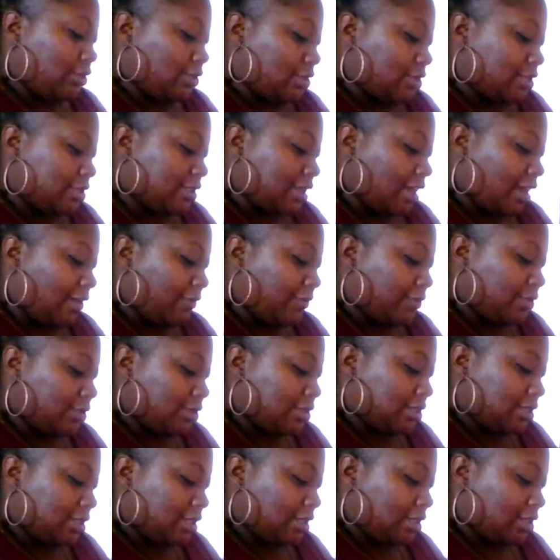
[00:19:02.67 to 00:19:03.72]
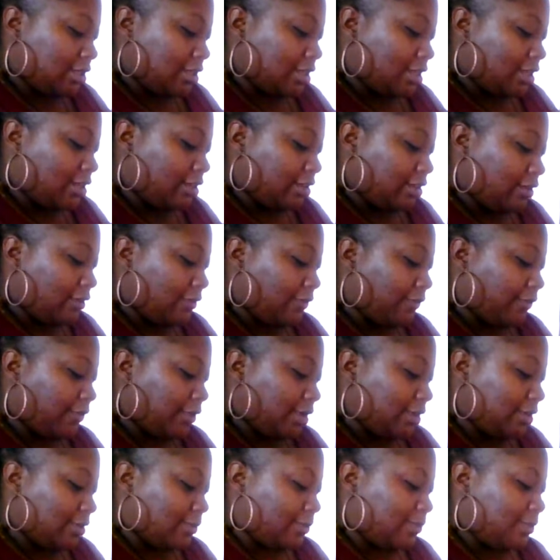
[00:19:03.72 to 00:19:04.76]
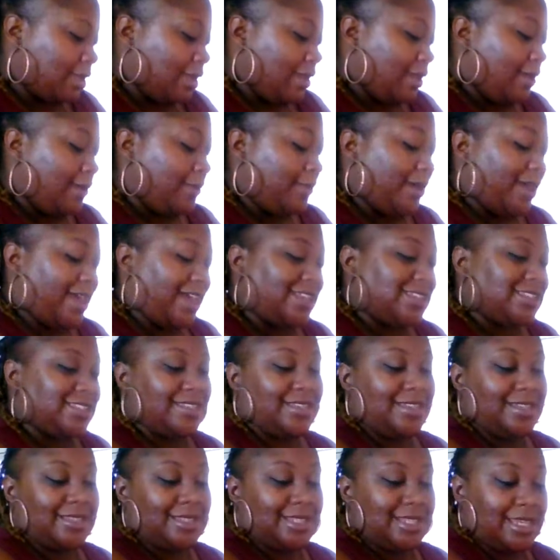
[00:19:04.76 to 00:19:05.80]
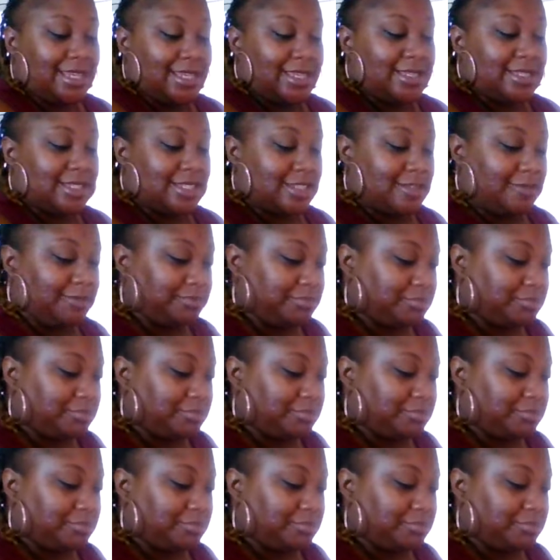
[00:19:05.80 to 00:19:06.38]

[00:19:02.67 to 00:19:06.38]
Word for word: your sovereignty, declaring freedom, passing a test.